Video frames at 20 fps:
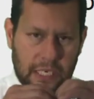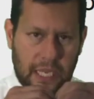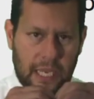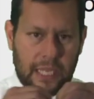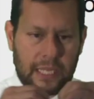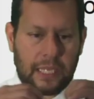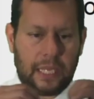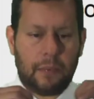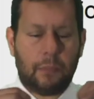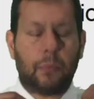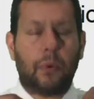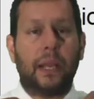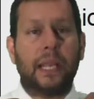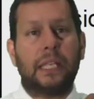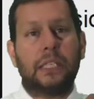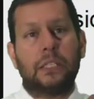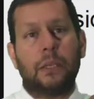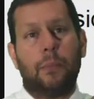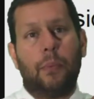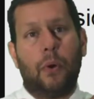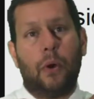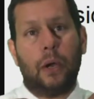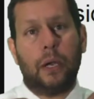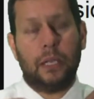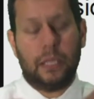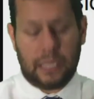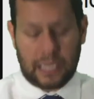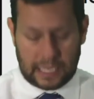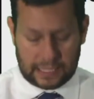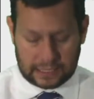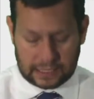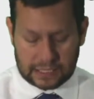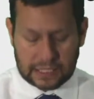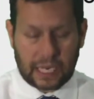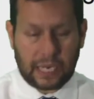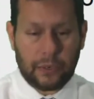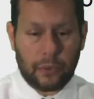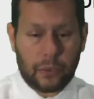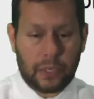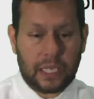and then breaks apart. That's
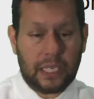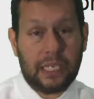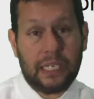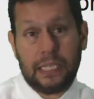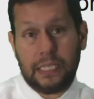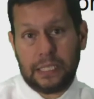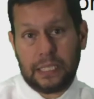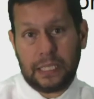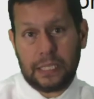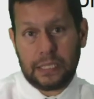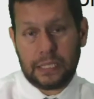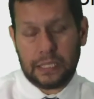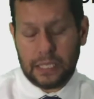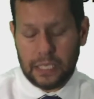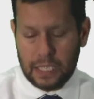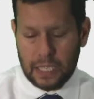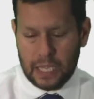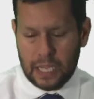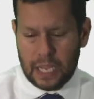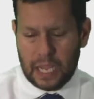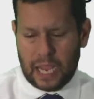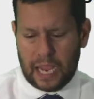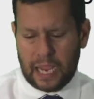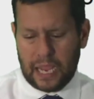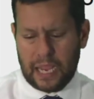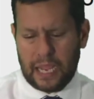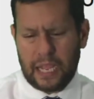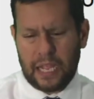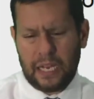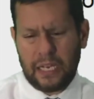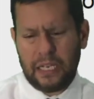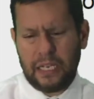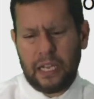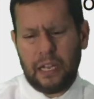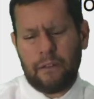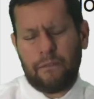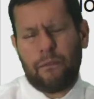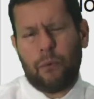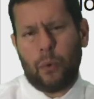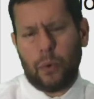cytokinesis. And
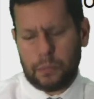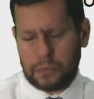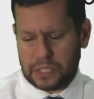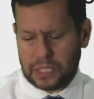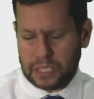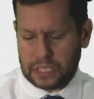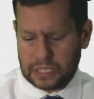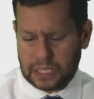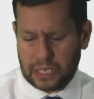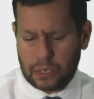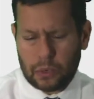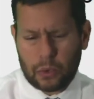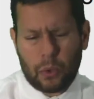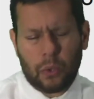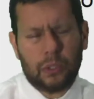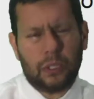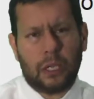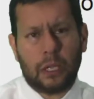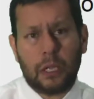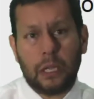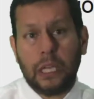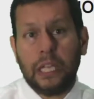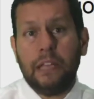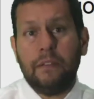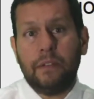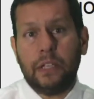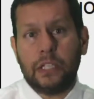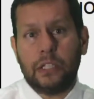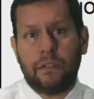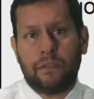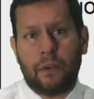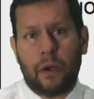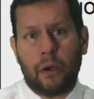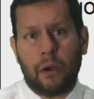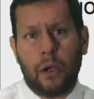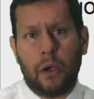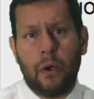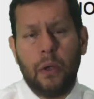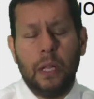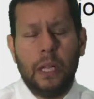it forms this thing called a cleavage
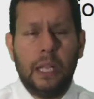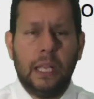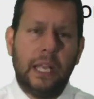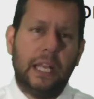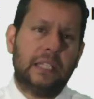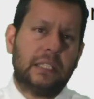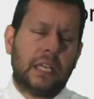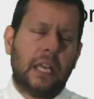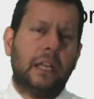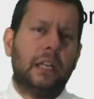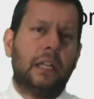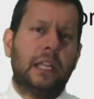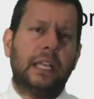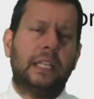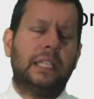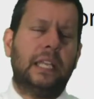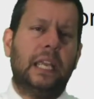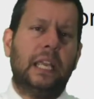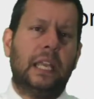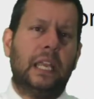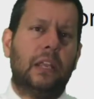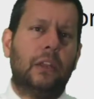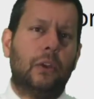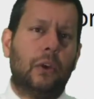furrow. It's kind of like taking